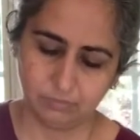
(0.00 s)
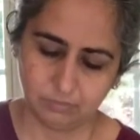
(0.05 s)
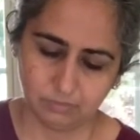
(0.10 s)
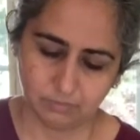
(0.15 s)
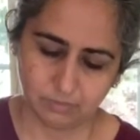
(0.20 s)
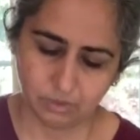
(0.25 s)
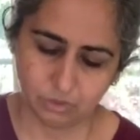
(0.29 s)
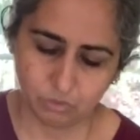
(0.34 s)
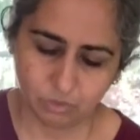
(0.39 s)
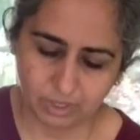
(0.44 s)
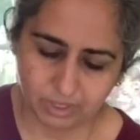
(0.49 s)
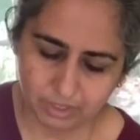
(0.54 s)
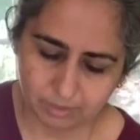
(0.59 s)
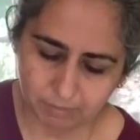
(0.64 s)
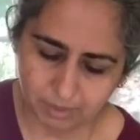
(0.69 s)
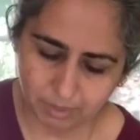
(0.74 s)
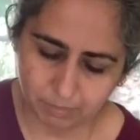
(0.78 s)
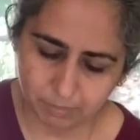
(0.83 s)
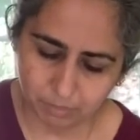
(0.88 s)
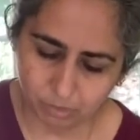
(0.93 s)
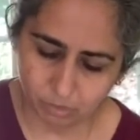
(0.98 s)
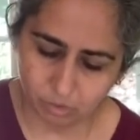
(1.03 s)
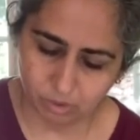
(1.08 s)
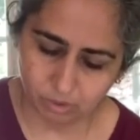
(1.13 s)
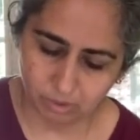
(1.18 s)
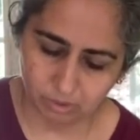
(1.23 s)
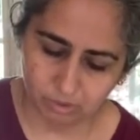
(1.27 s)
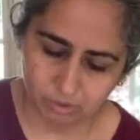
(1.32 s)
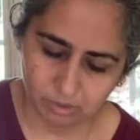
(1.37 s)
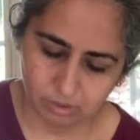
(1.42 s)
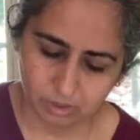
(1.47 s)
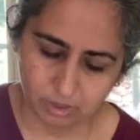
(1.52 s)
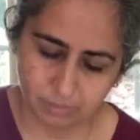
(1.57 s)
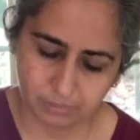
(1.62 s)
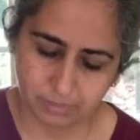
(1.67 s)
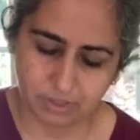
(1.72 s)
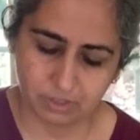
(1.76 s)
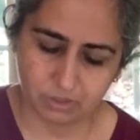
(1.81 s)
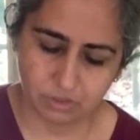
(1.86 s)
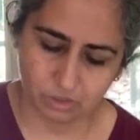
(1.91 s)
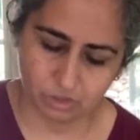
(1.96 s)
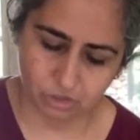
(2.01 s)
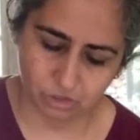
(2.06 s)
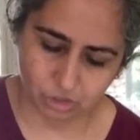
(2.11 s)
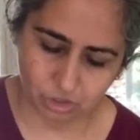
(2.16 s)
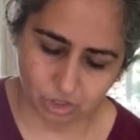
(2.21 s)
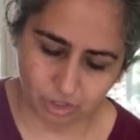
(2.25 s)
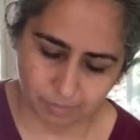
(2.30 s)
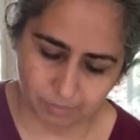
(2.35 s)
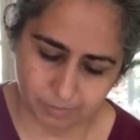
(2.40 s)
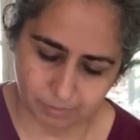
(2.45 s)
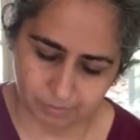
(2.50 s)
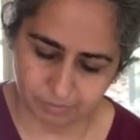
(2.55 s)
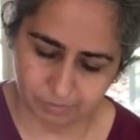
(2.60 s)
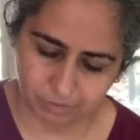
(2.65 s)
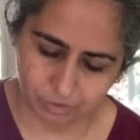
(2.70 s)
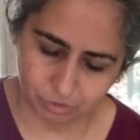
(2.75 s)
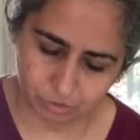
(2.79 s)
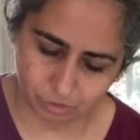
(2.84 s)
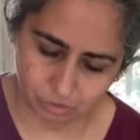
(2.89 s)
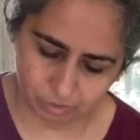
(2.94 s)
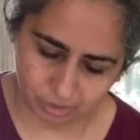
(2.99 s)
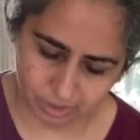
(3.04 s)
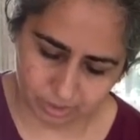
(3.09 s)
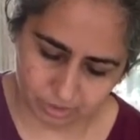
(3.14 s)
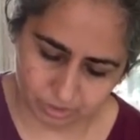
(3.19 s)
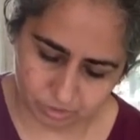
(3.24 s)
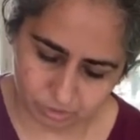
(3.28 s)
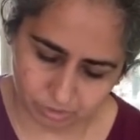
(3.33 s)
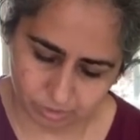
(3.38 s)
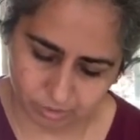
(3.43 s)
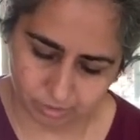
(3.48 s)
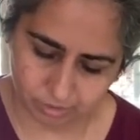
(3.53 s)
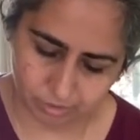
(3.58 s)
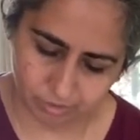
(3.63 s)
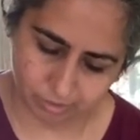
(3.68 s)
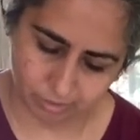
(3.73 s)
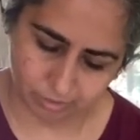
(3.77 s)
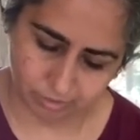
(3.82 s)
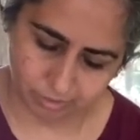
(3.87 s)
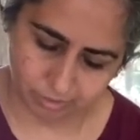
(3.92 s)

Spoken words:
And right in my bowl, I'm gonna just chop up a few greens so that they're